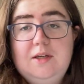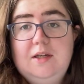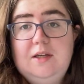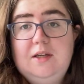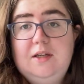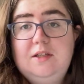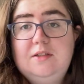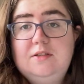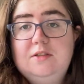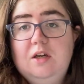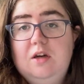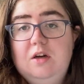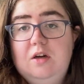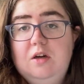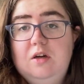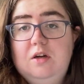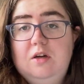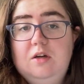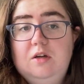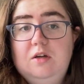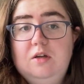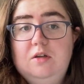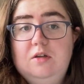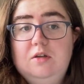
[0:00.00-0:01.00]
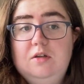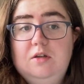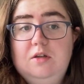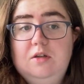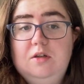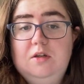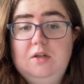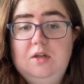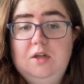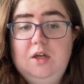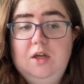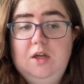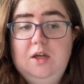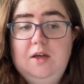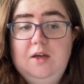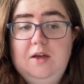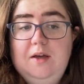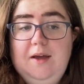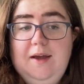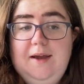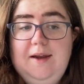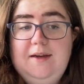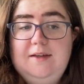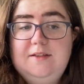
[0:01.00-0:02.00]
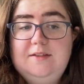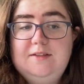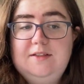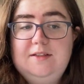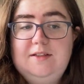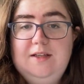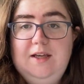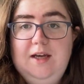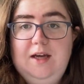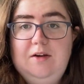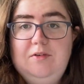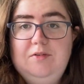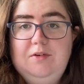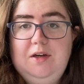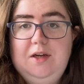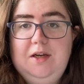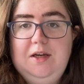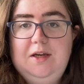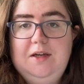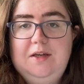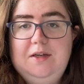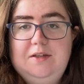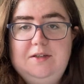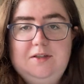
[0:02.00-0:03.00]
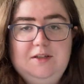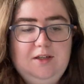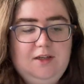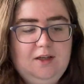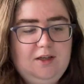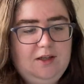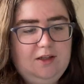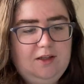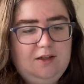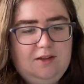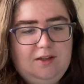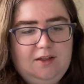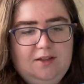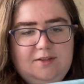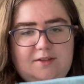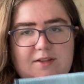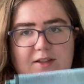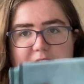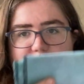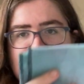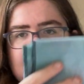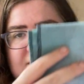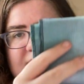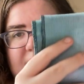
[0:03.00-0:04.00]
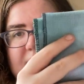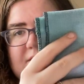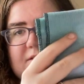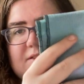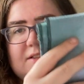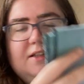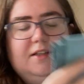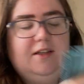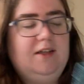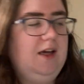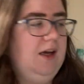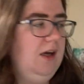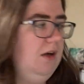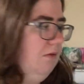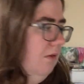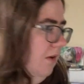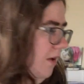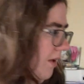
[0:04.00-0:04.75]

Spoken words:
is on 18 count Ada. This is 16 count